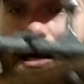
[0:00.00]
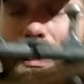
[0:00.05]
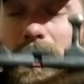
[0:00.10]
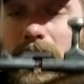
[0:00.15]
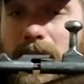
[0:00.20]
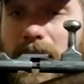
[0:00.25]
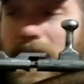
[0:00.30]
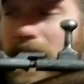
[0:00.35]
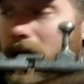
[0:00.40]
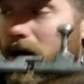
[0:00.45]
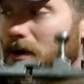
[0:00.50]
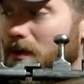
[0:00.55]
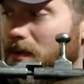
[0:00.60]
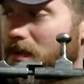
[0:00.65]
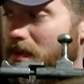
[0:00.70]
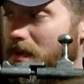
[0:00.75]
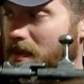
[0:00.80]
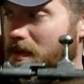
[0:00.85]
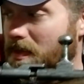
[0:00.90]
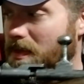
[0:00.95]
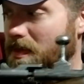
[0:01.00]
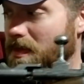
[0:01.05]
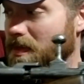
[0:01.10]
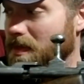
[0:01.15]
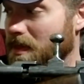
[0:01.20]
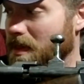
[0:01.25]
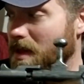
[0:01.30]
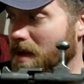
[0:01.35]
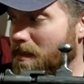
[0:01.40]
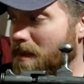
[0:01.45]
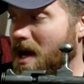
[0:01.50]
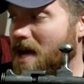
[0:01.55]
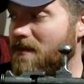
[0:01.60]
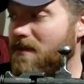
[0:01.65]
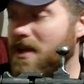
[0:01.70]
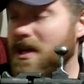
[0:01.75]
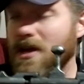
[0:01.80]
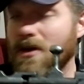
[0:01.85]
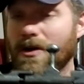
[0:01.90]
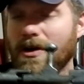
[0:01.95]
Now, and my
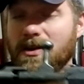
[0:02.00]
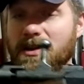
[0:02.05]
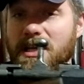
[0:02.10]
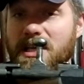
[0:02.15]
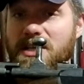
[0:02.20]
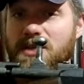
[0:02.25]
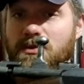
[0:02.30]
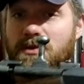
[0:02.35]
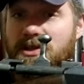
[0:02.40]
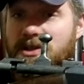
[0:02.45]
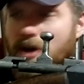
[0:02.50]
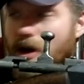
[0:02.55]
video on this was